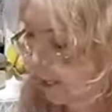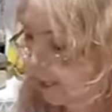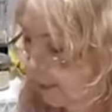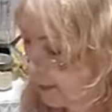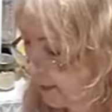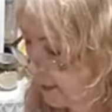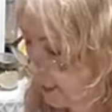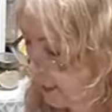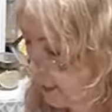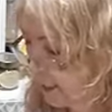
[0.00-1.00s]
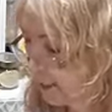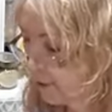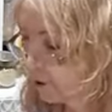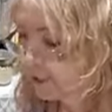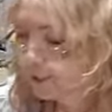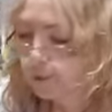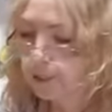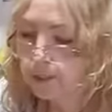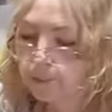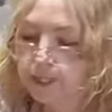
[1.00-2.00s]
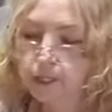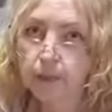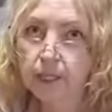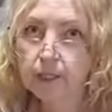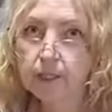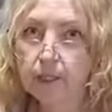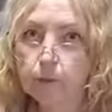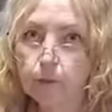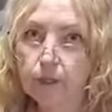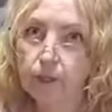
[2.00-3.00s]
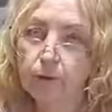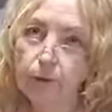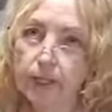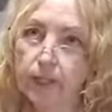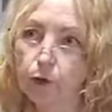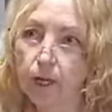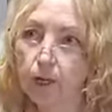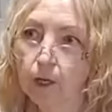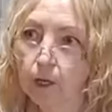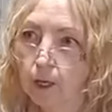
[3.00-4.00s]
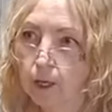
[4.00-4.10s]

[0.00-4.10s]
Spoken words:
and then try some recipes, because with the freeze dryer,